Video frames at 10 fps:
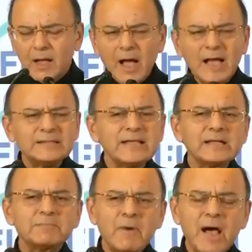I think
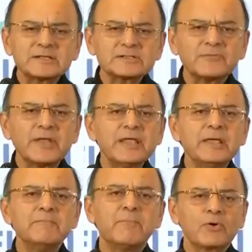it marks a very
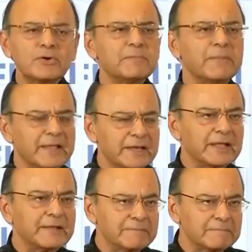important beginning.